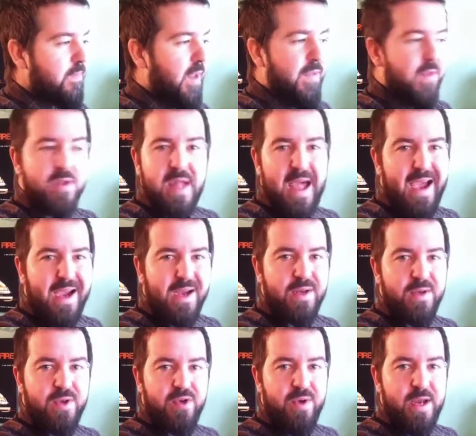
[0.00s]
this
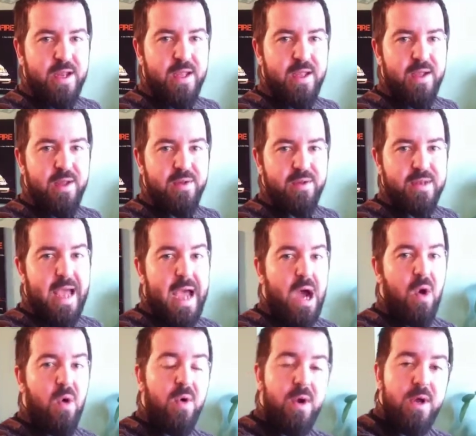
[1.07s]
ACTA treaty is
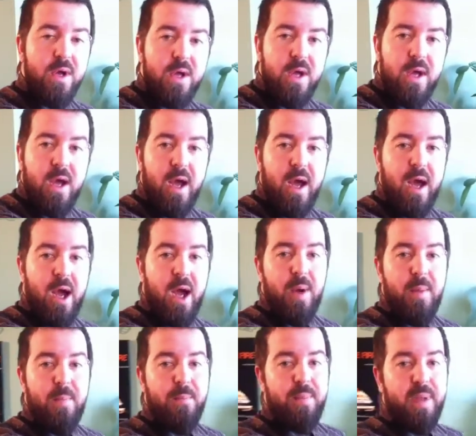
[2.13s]
now
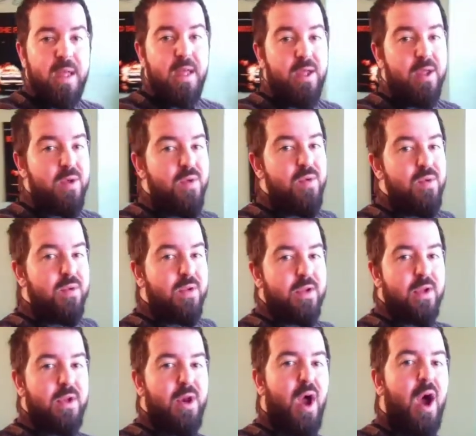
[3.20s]
being
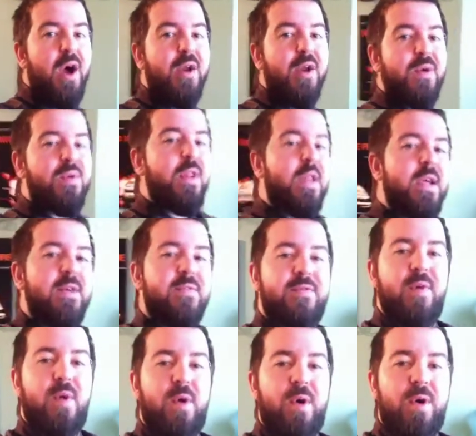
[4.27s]
used not only
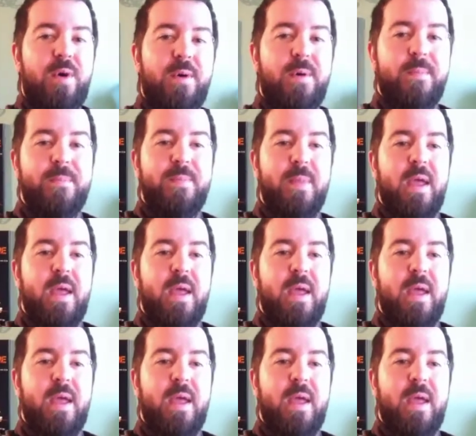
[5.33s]
for